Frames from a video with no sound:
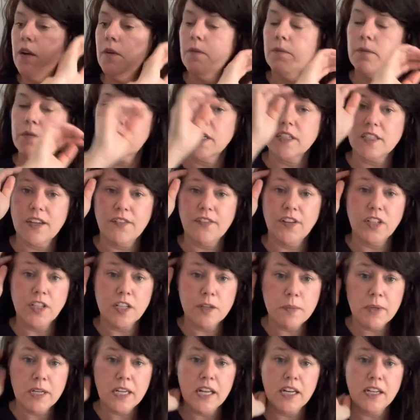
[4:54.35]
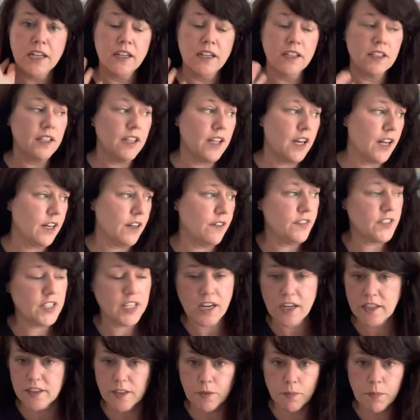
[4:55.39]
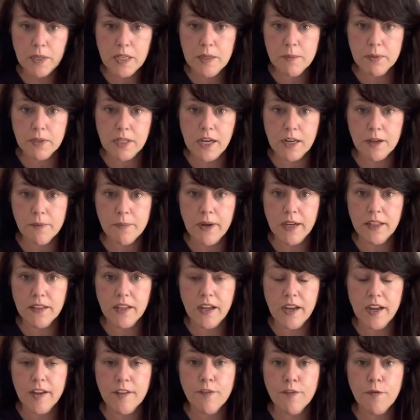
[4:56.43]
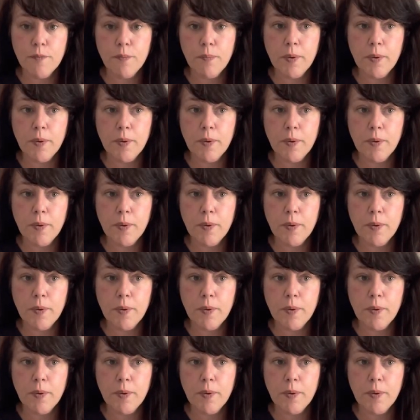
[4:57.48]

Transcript: because I've eliminated a lot of toxic people out of my life.